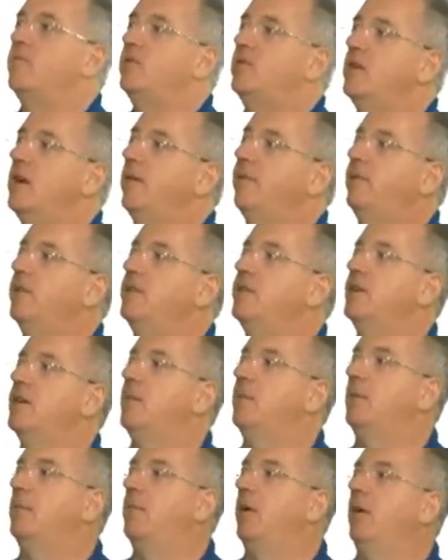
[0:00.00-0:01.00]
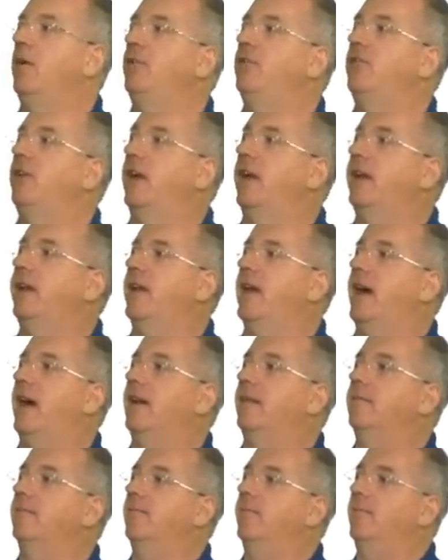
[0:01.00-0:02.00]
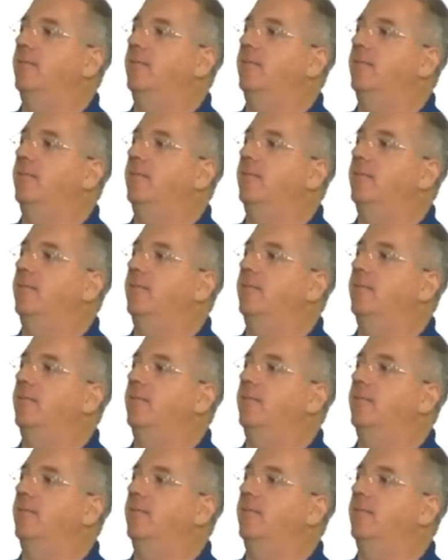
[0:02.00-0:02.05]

Jeff and Jim are both saying that.